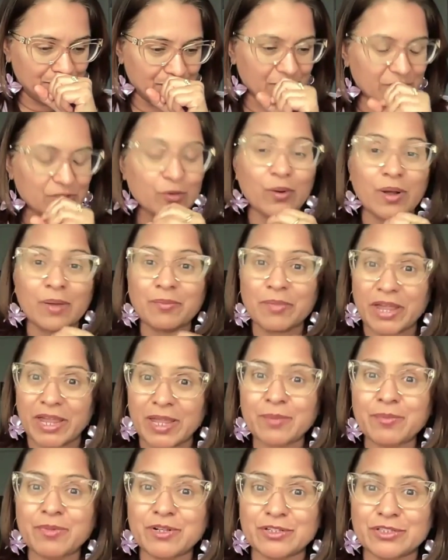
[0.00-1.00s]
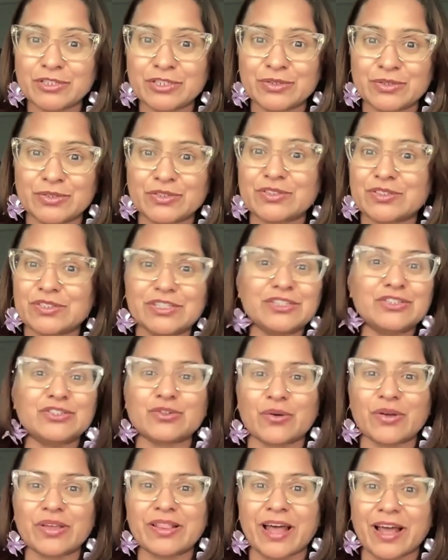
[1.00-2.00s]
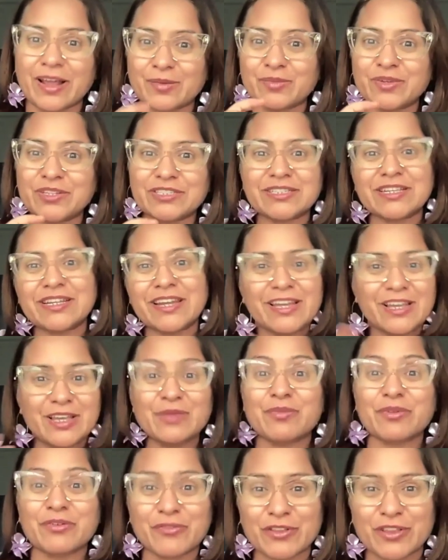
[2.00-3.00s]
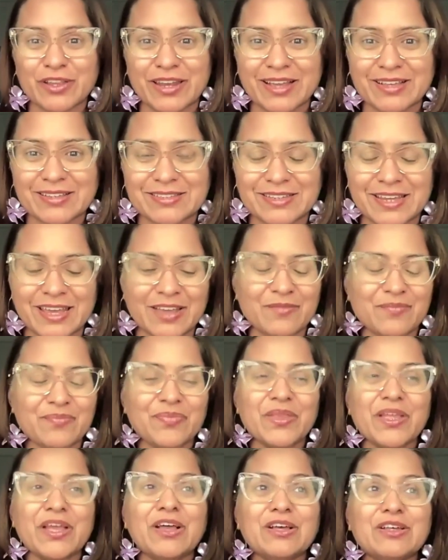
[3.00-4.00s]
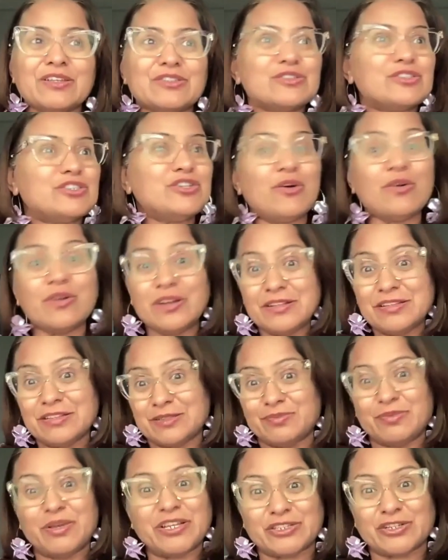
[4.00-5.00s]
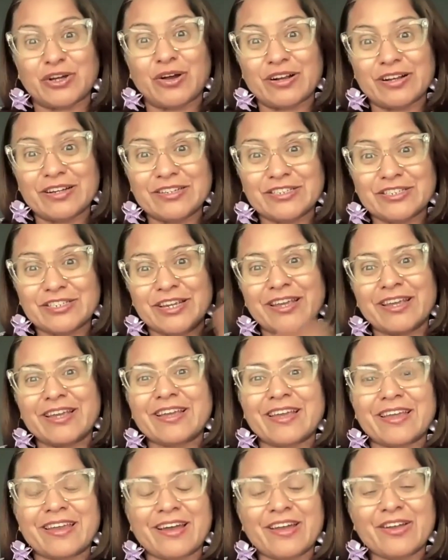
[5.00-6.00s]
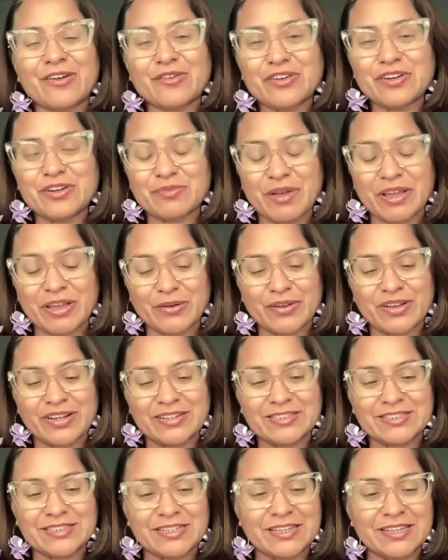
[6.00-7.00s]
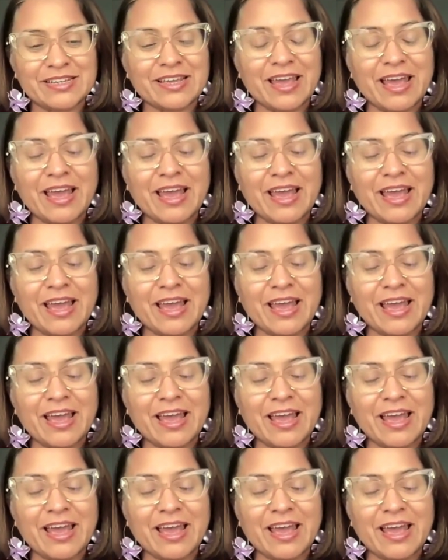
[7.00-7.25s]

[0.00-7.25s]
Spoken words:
So I'm able to just enjoy that much and then I keep it for the next day. So she ordered this big chocolate shake and I ordered my green tea